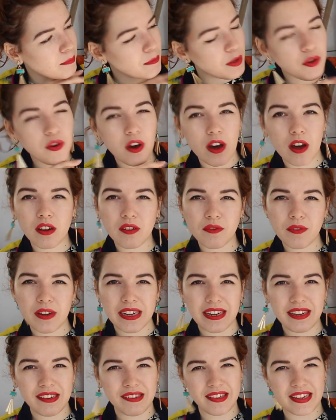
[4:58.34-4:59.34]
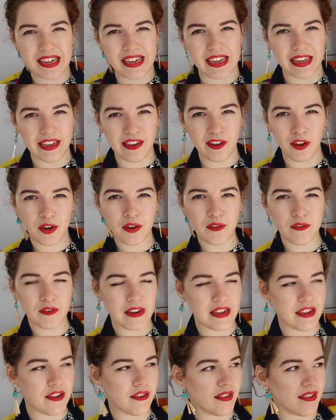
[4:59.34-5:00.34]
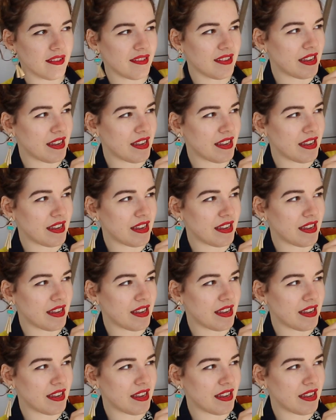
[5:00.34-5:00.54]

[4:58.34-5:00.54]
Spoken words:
You can't really see it. Hopefully you can